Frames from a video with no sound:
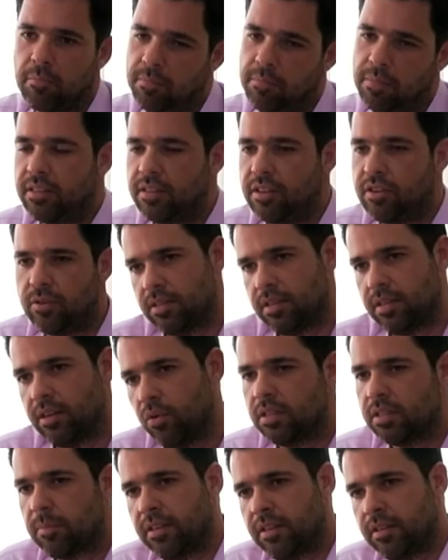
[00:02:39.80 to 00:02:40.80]
or
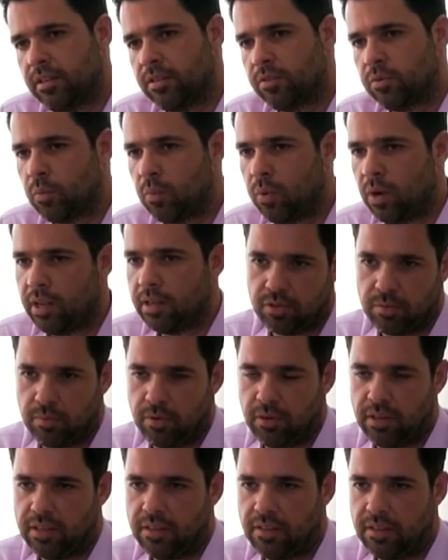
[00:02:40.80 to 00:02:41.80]
some, let's say, at
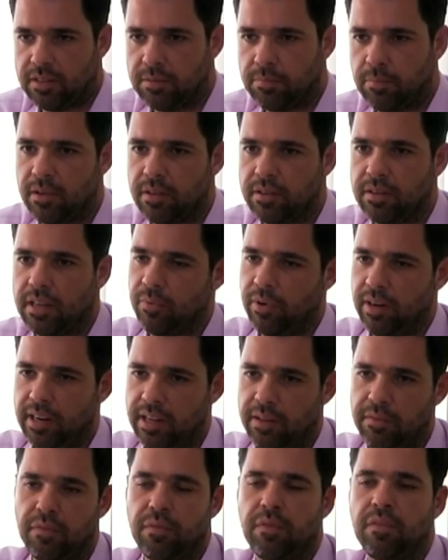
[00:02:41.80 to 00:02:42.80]
this moment, a
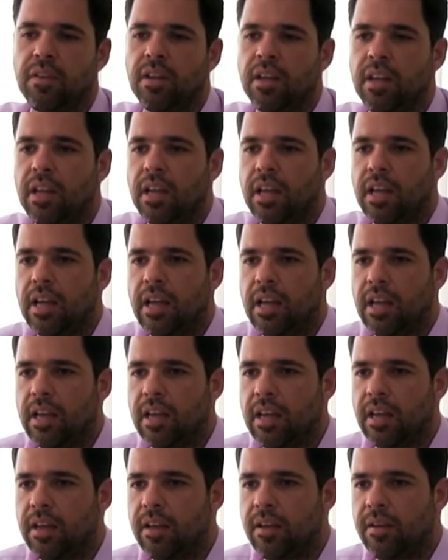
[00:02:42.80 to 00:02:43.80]
debt relief
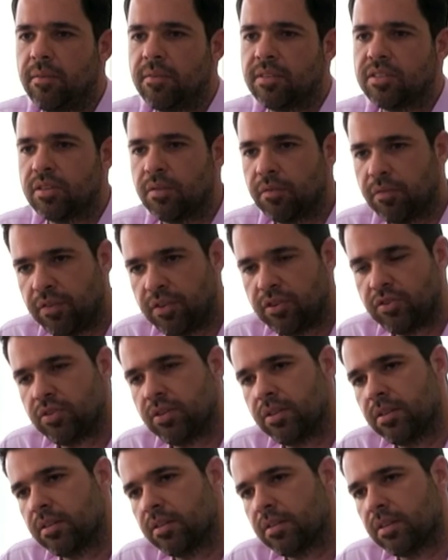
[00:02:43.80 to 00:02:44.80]

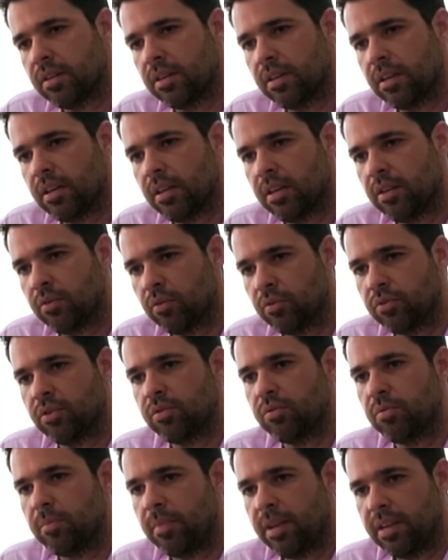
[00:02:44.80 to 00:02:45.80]
sufficient
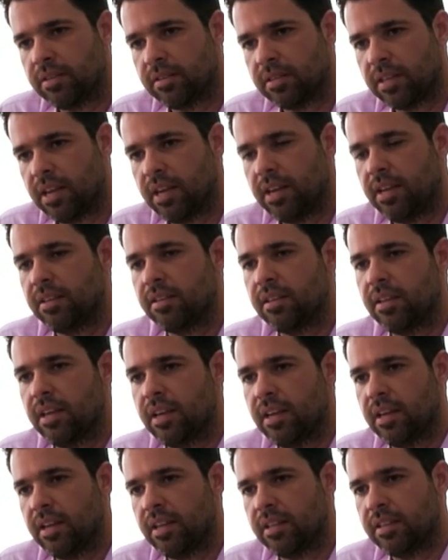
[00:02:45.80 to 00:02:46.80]
in order to
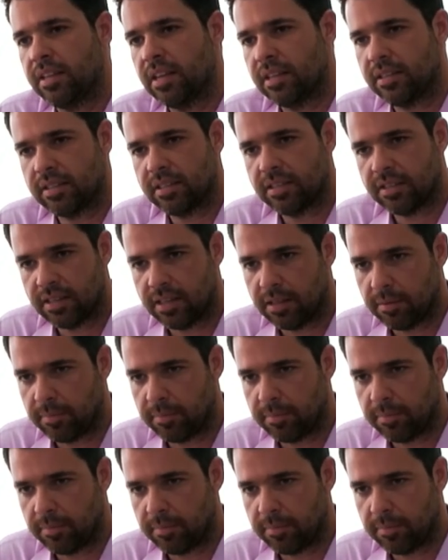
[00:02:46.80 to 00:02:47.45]
maintain debt